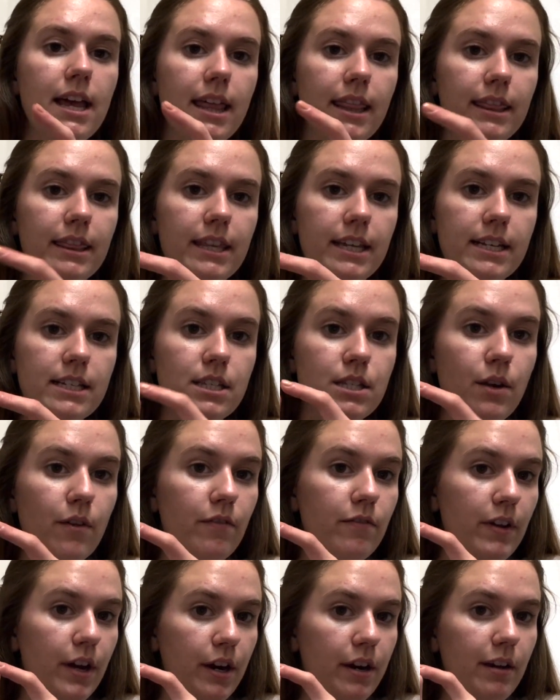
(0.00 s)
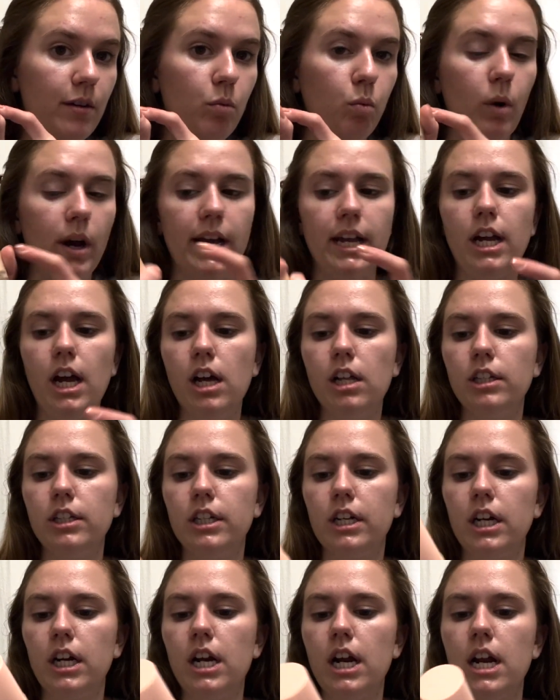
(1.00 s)
this very white
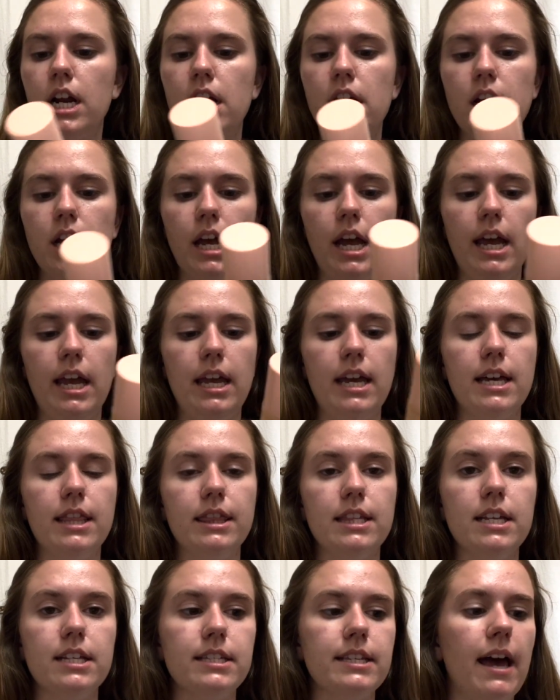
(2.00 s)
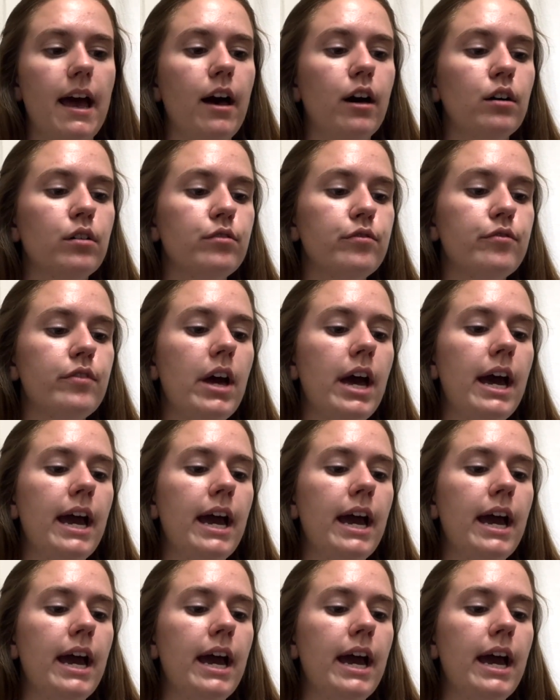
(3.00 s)
color and this e.l.f.